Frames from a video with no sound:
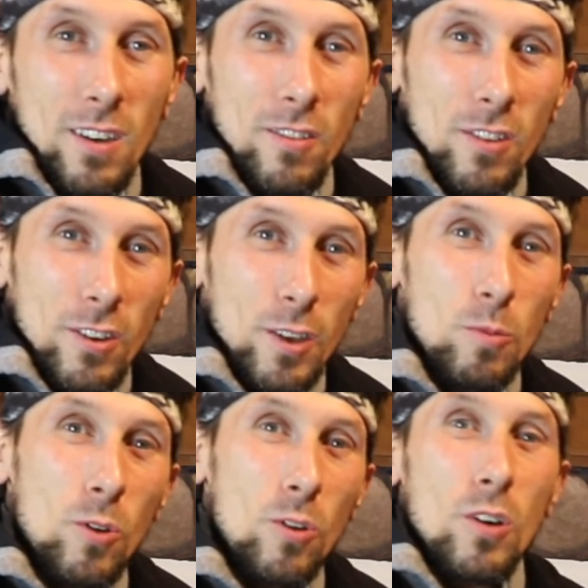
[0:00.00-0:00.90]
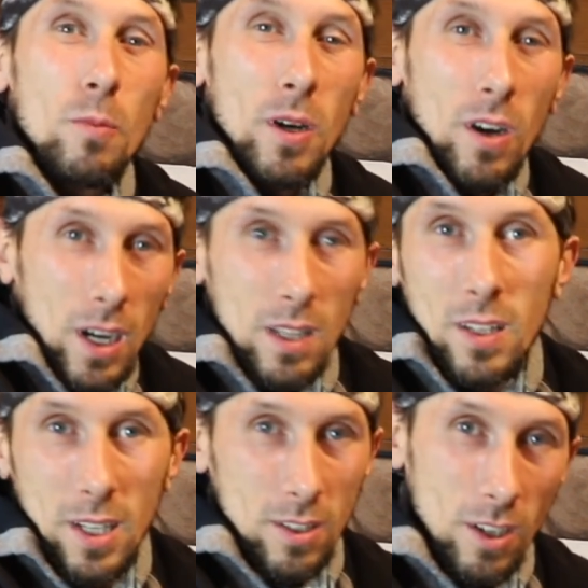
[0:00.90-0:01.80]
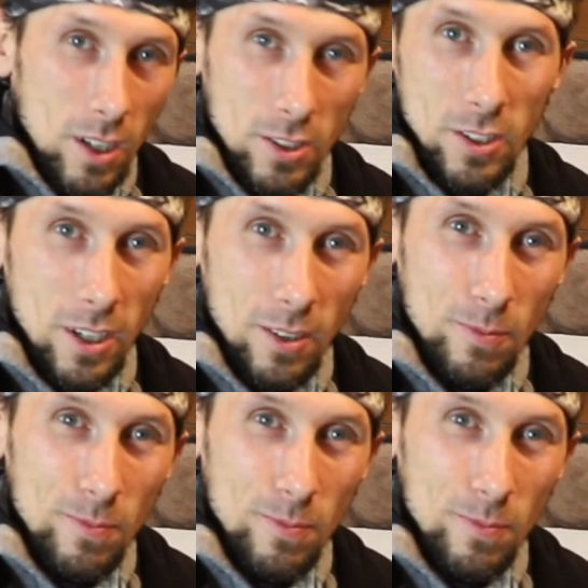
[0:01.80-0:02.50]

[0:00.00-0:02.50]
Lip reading: of learning more about online dog training.